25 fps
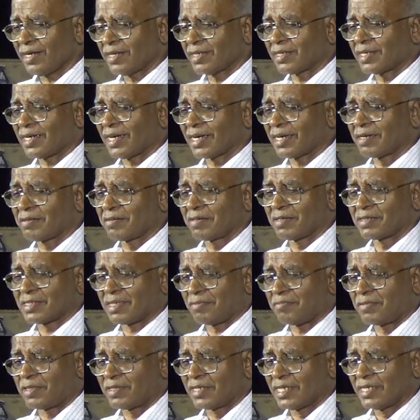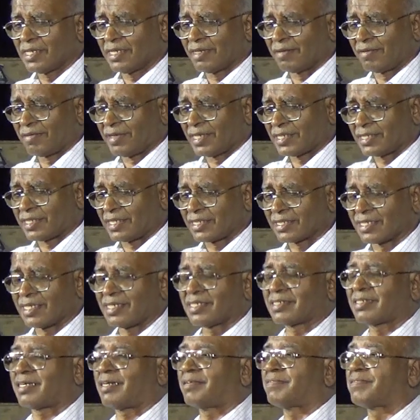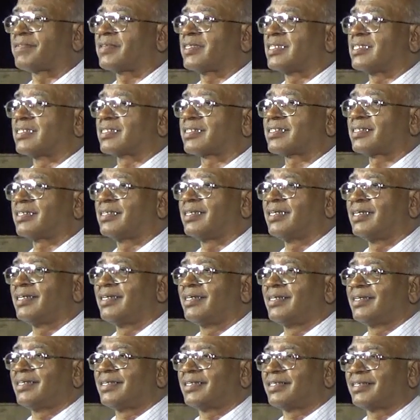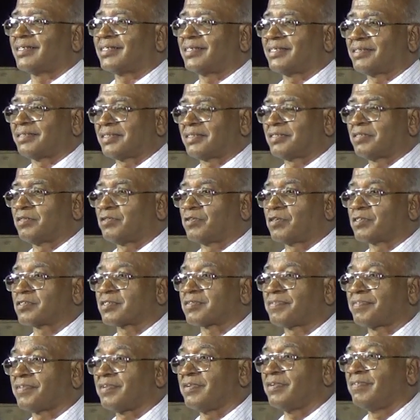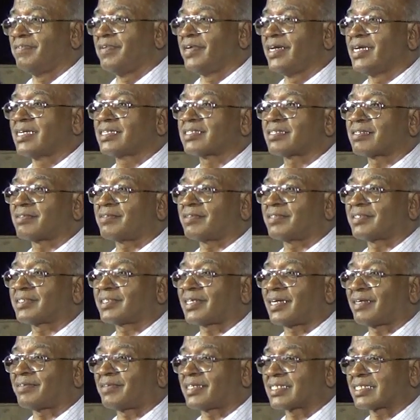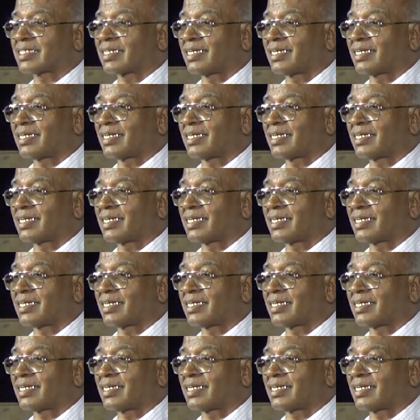talking to someone in the Vice Chancellor's office in those few weeks, you know, I was